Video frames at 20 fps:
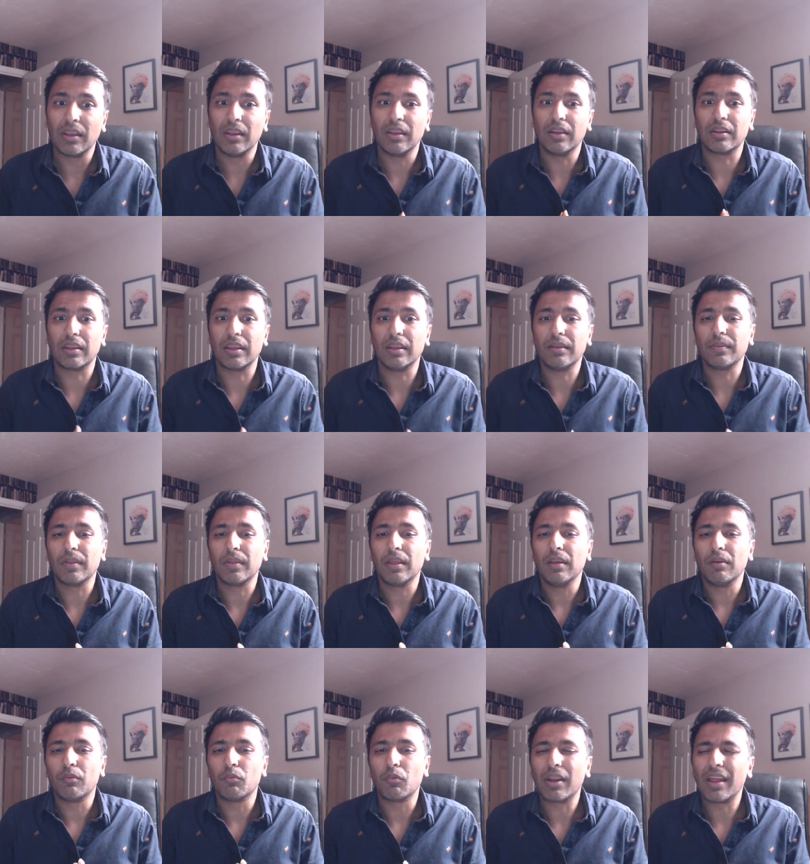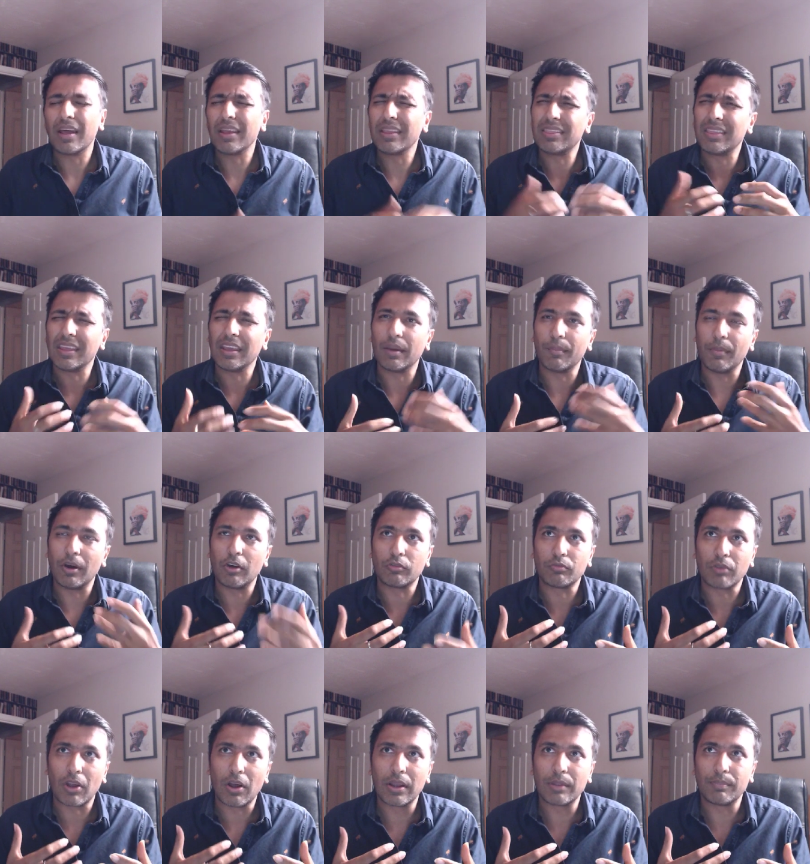Okay, when I think
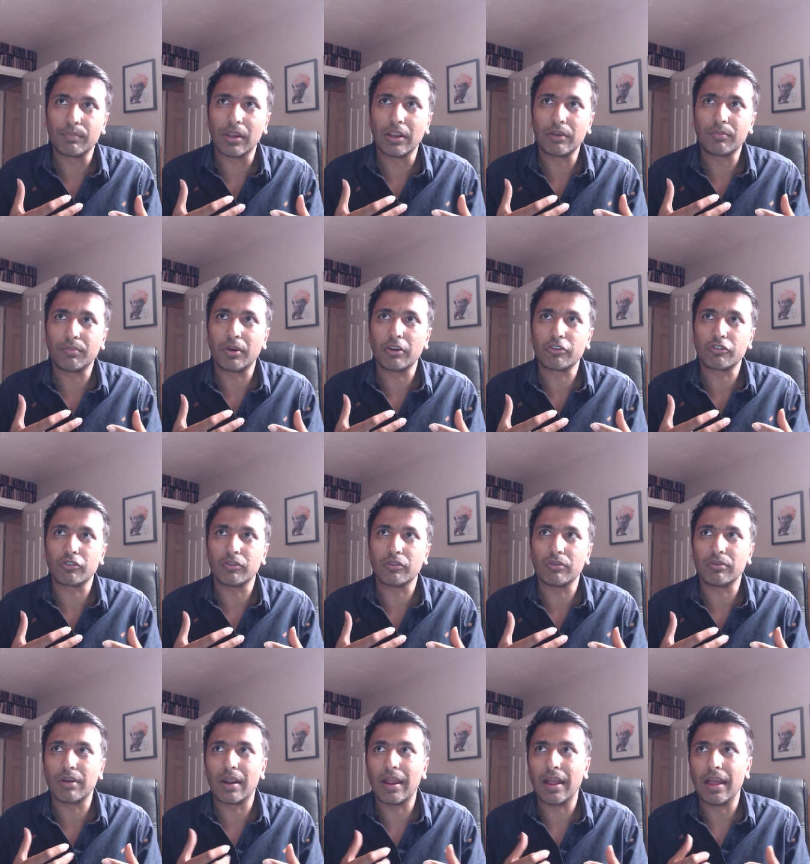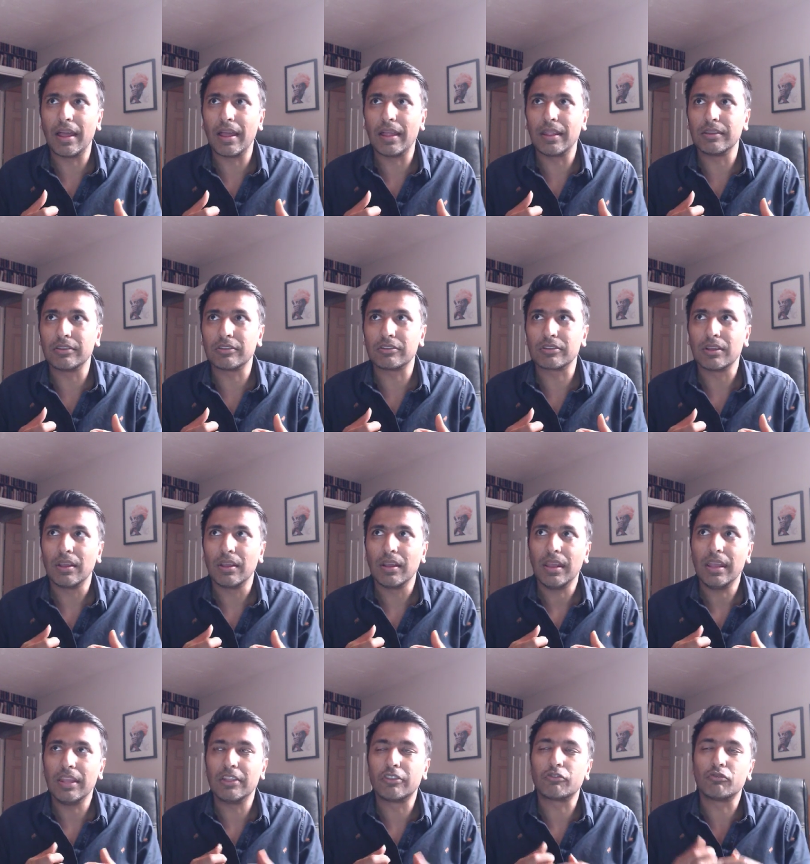about high blood pressure and
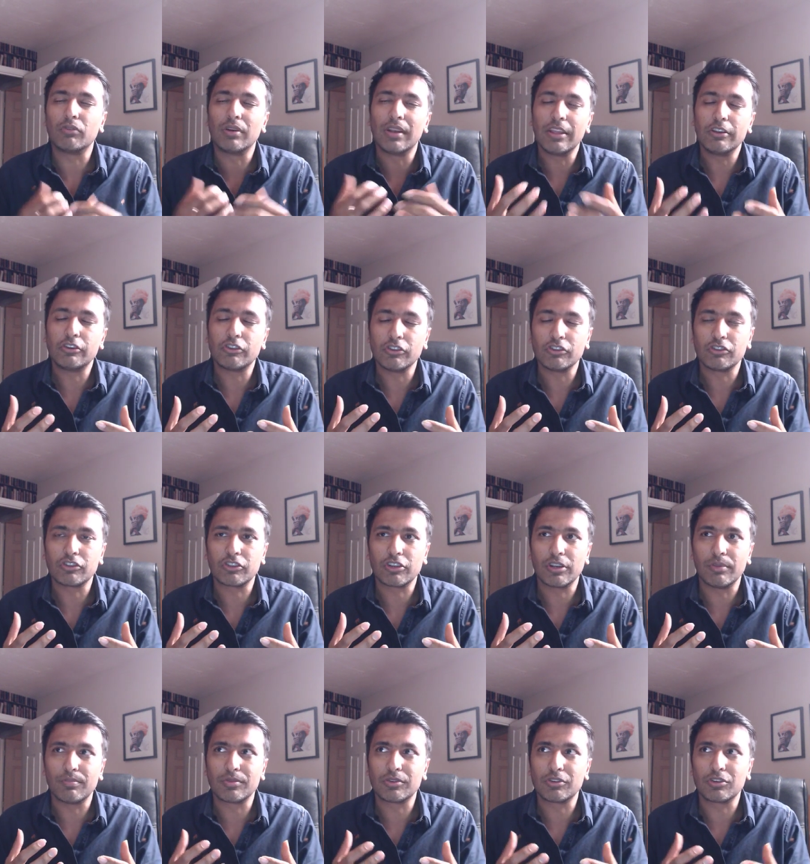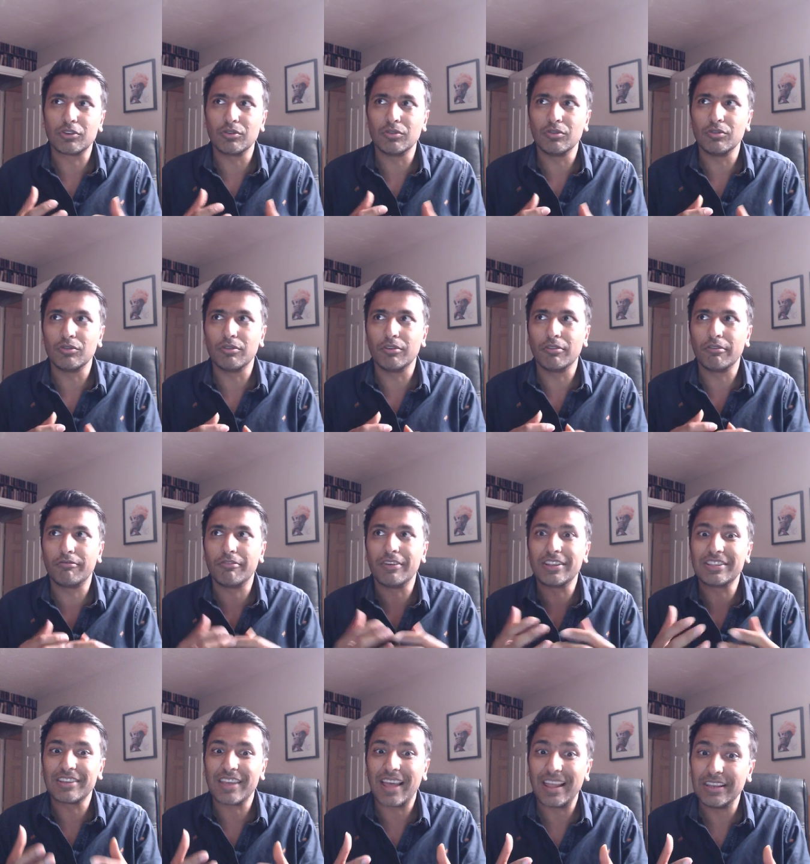its relationship to
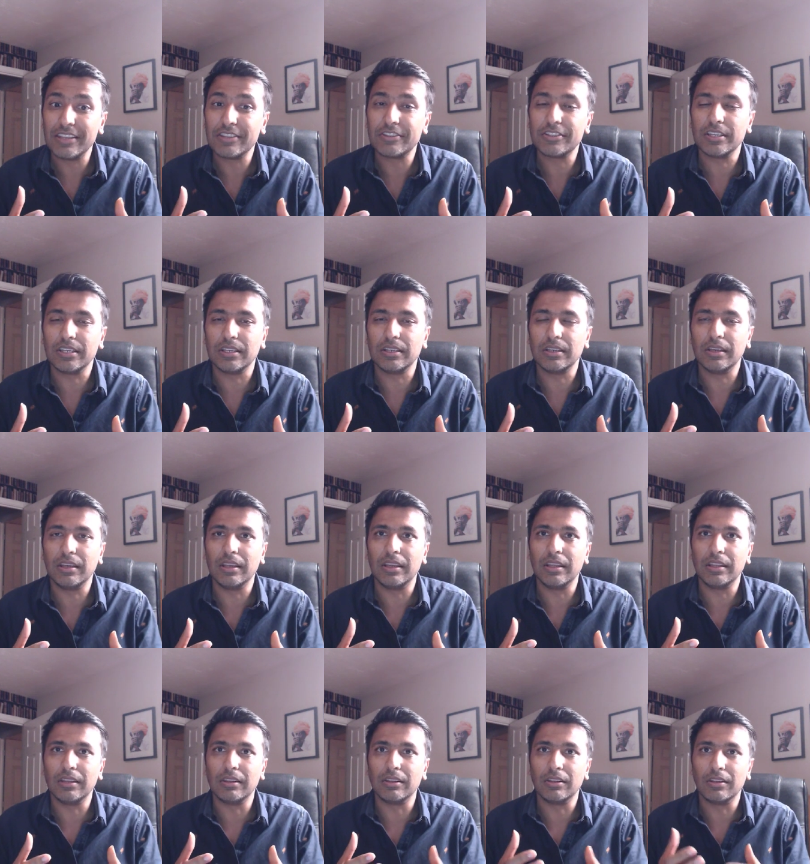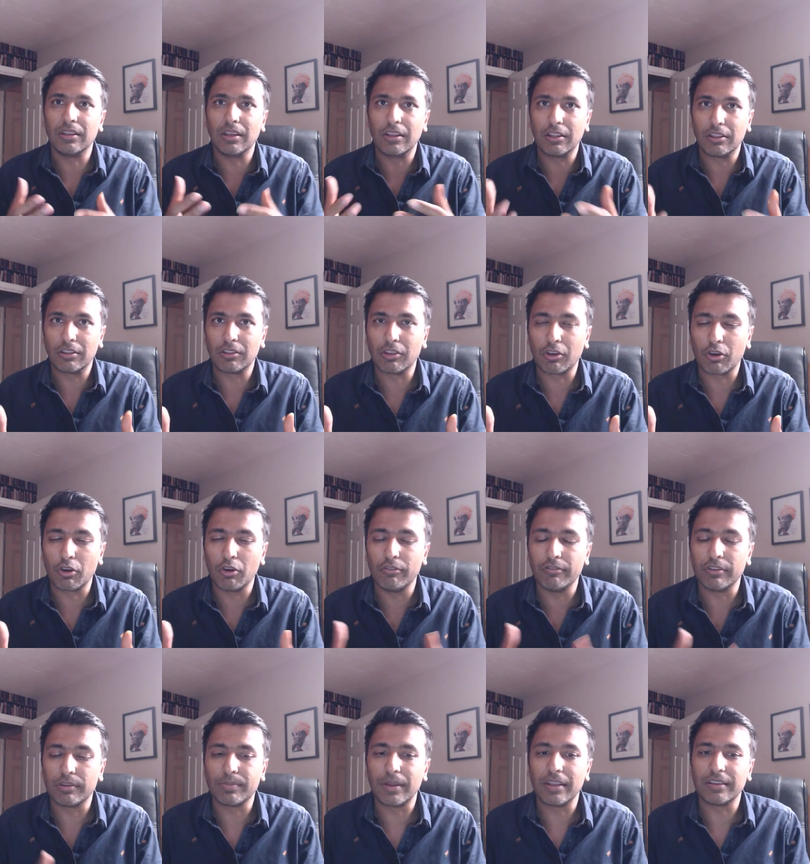fatality in the
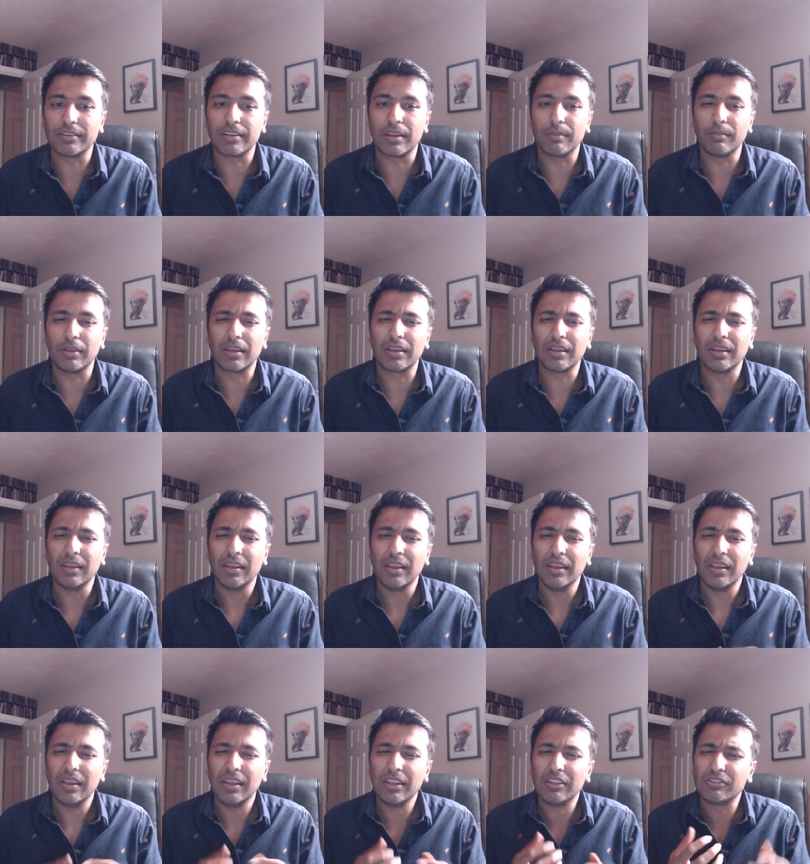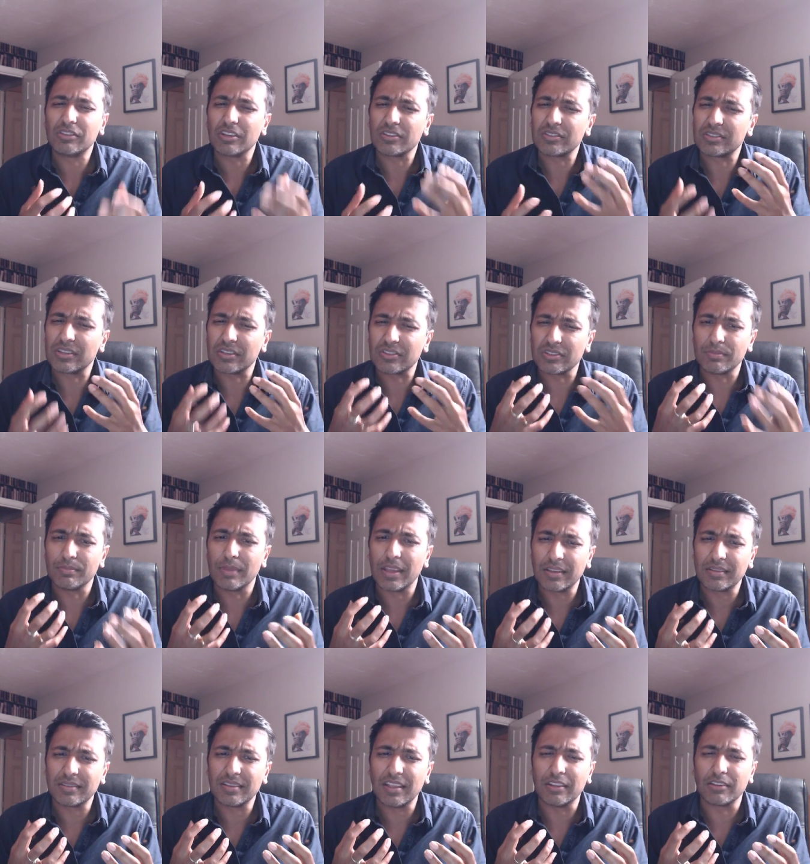COVID pandemic, it just doesn't
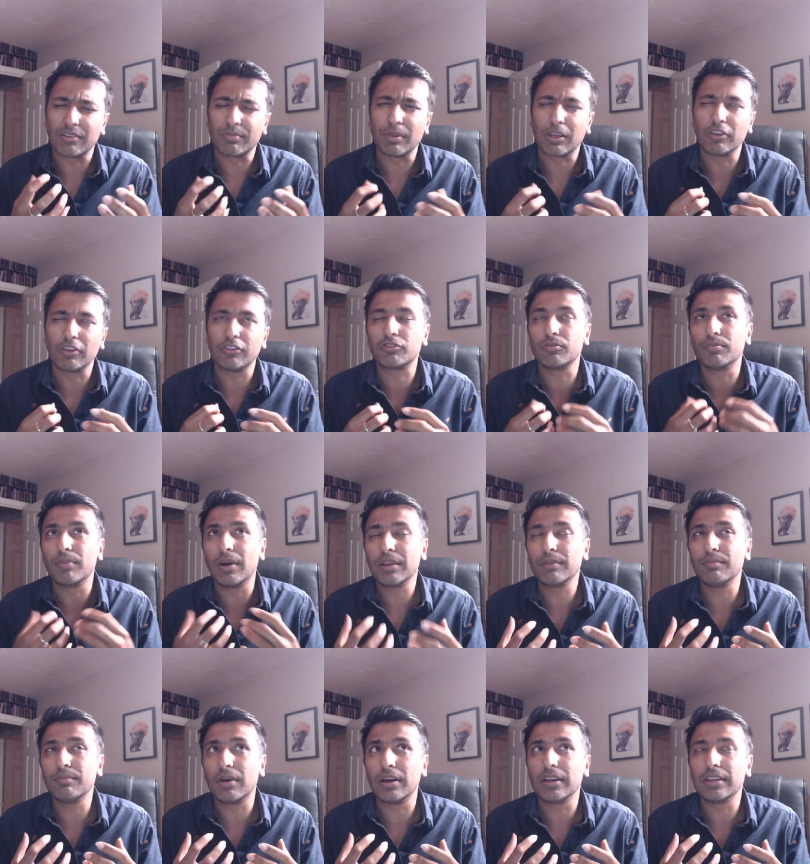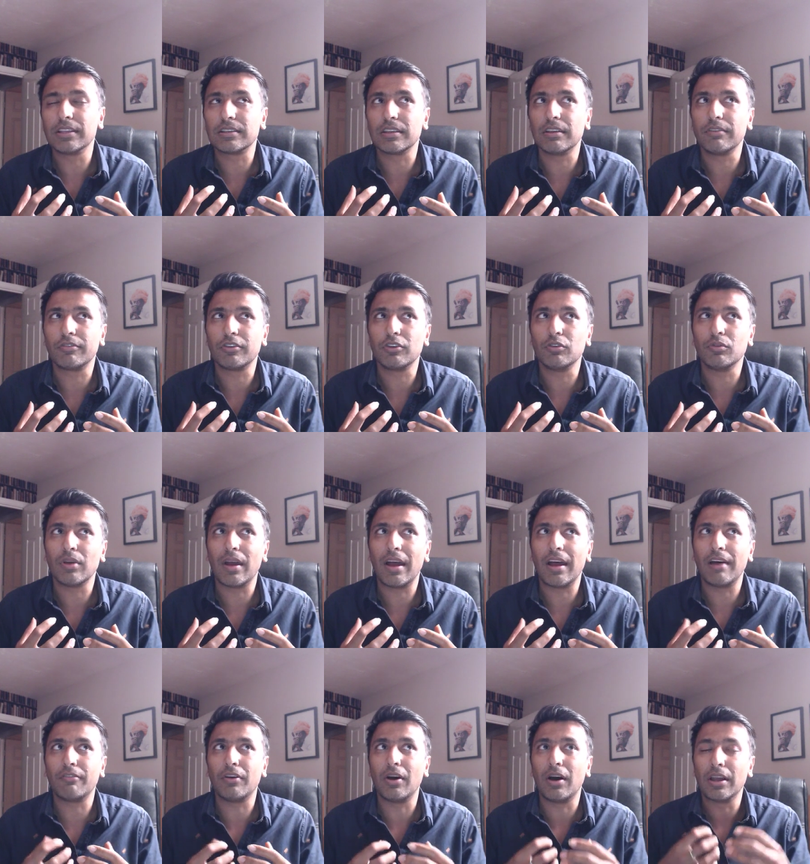make sense because, to my mind, if you
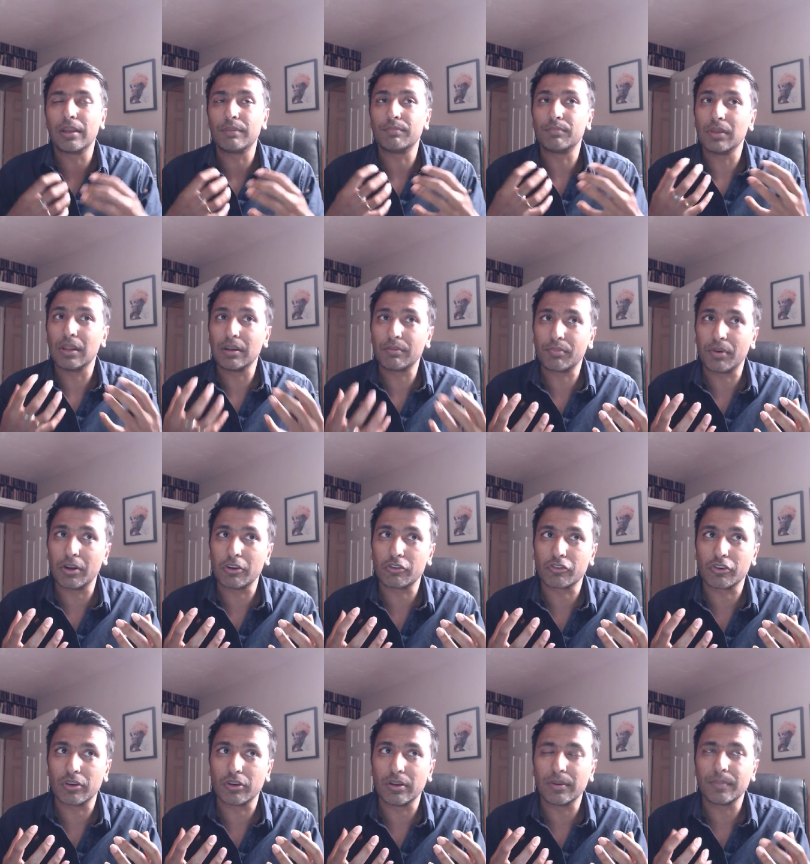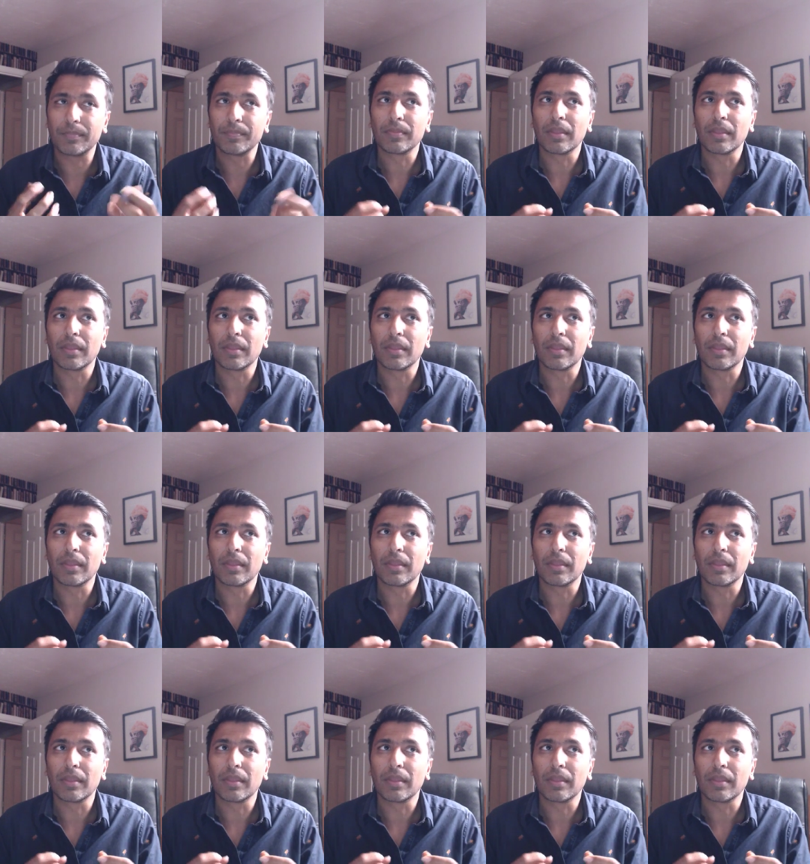have high blood pressure